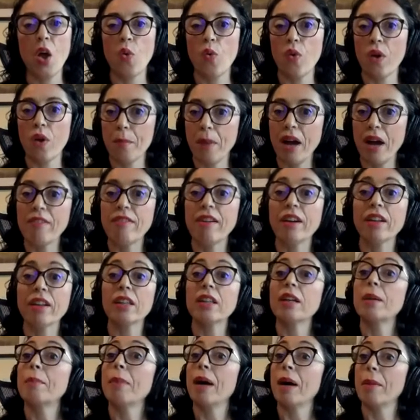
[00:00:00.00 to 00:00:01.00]
we might find
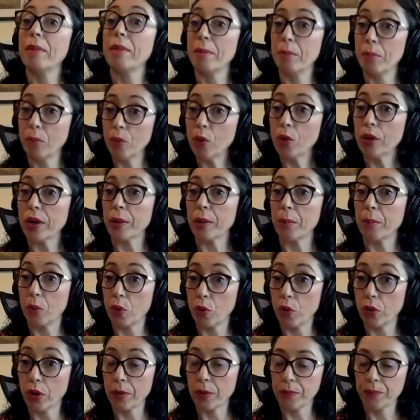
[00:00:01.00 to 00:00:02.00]
that there might be more and
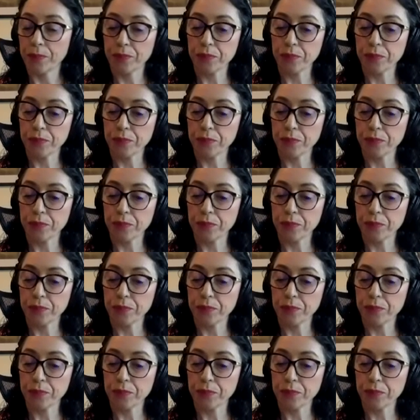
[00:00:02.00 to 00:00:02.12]
more.